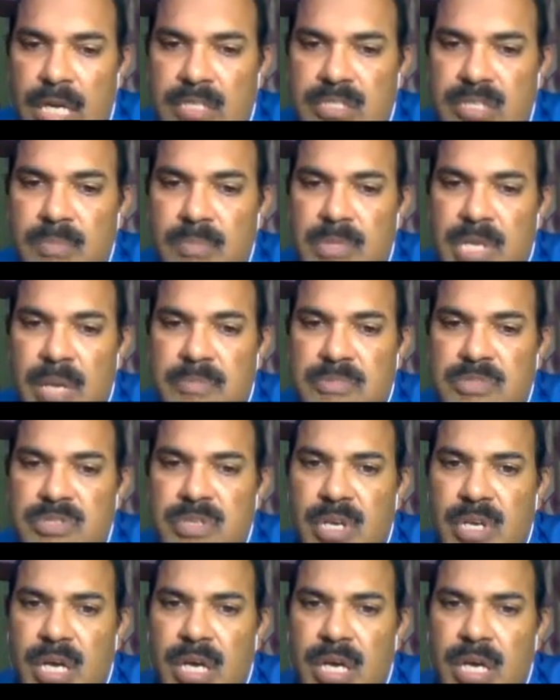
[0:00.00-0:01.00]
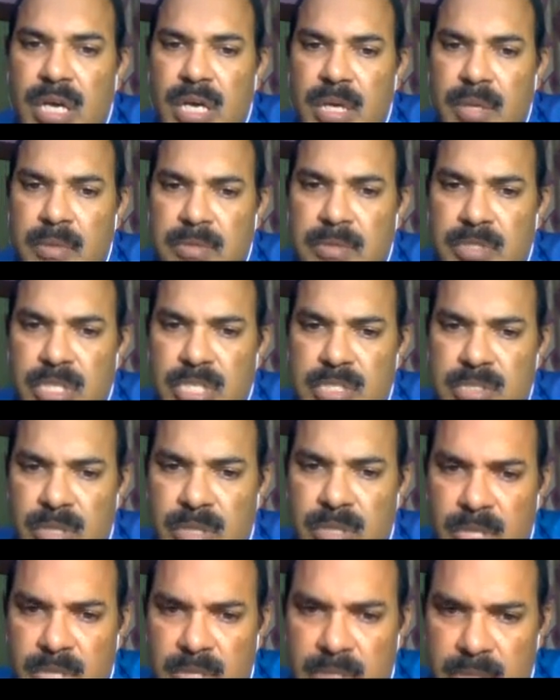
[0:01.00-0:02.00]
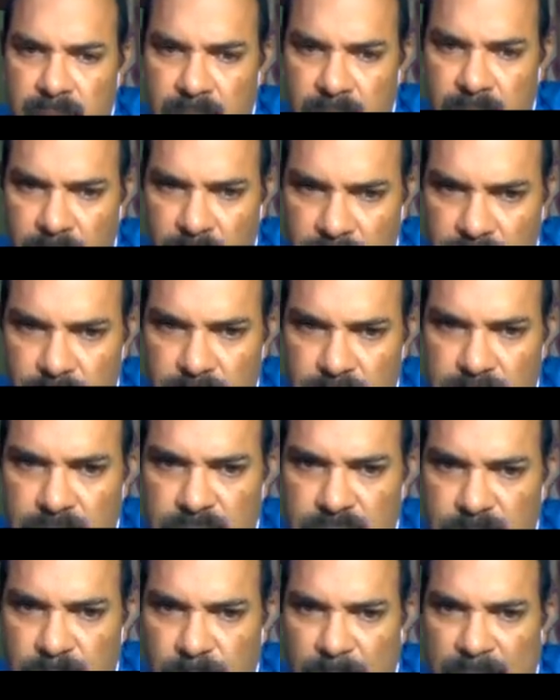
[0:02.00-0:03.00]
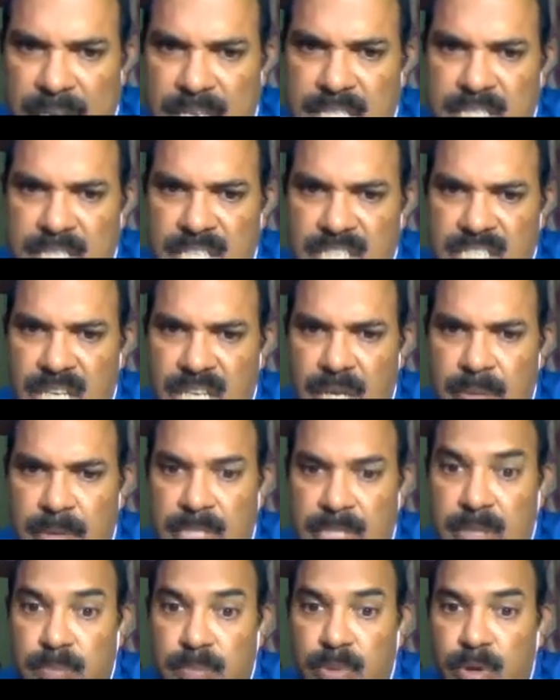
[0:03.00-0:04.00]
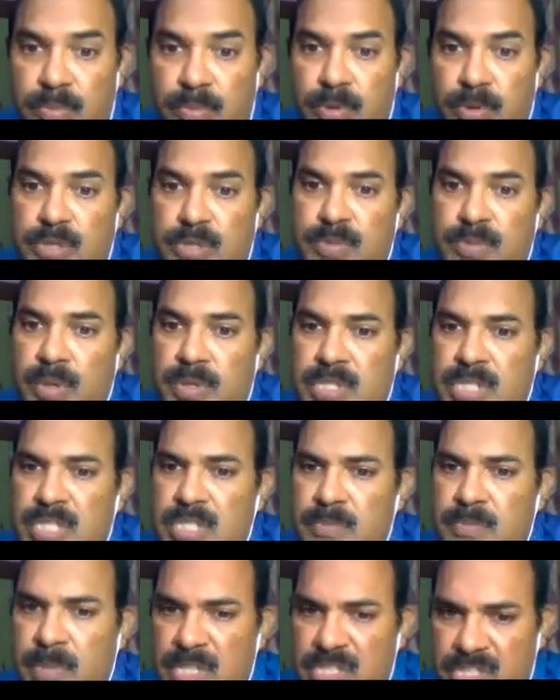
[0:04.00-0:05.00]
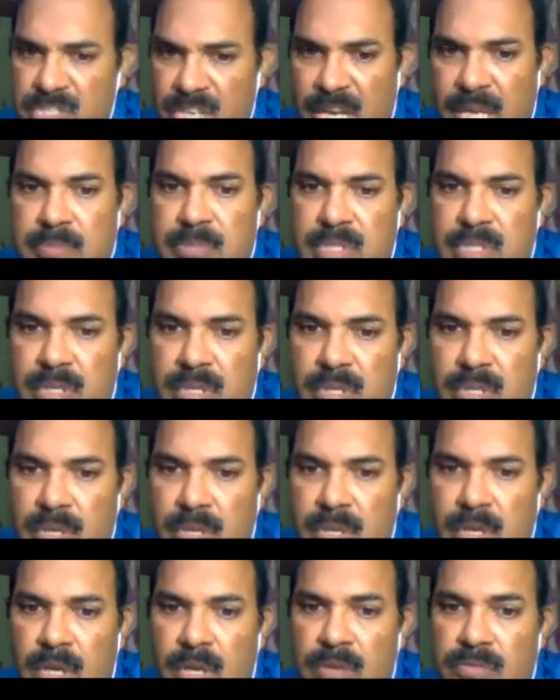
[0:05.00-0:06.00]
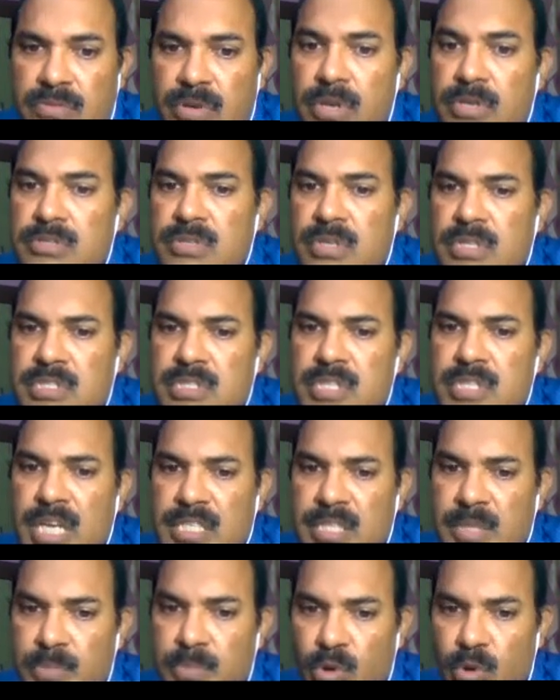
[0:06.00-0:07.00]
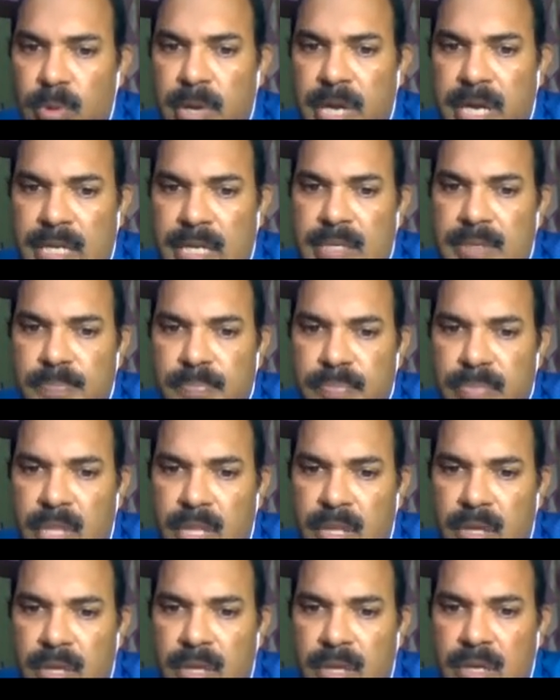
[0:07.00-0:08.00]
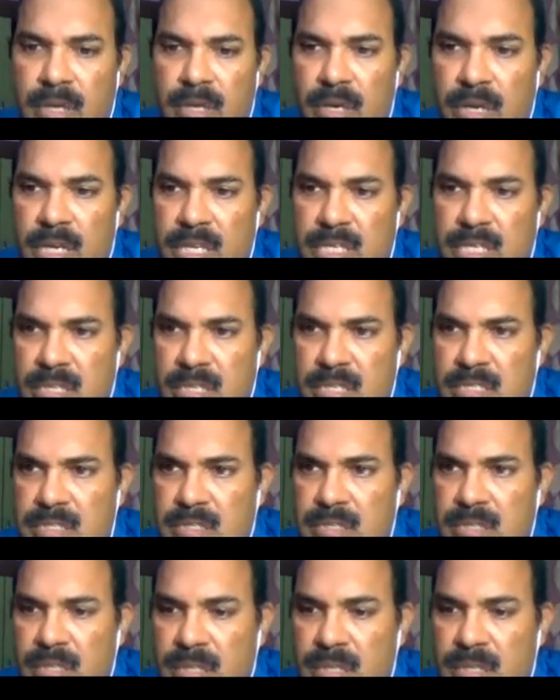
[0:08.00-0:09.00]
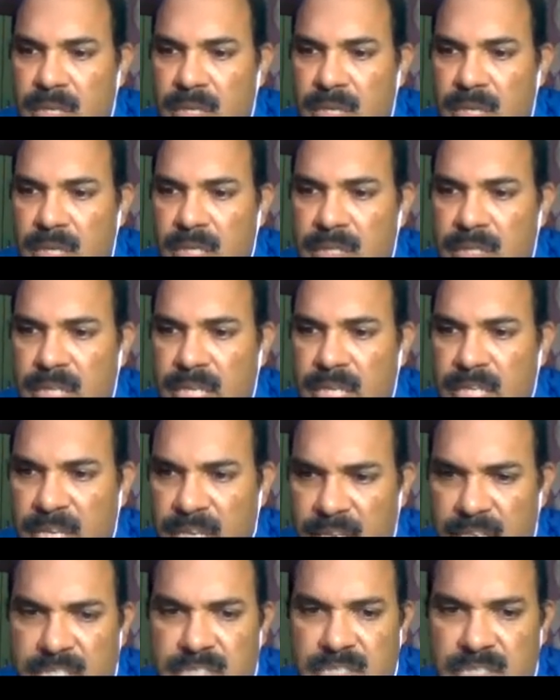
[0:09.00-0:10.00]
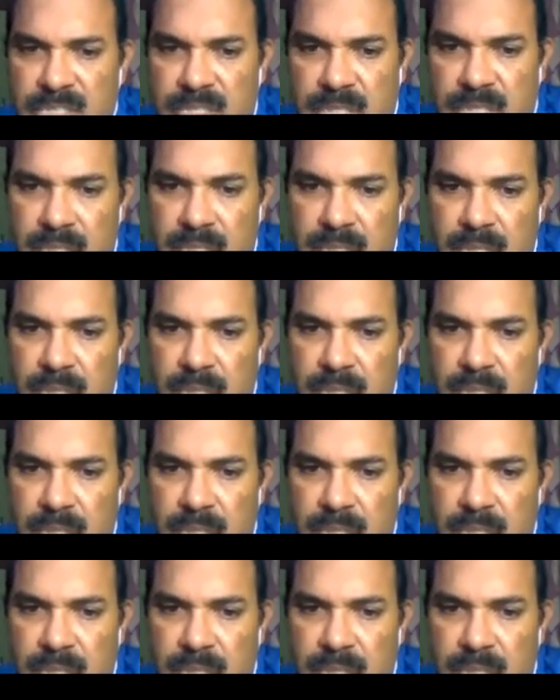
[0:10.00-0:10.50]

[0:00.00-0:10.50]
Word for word: And sometimes uh, this, uh, the orthosis splint is described as the purpose for which is prescribed, functions that they provide, conditions they treat,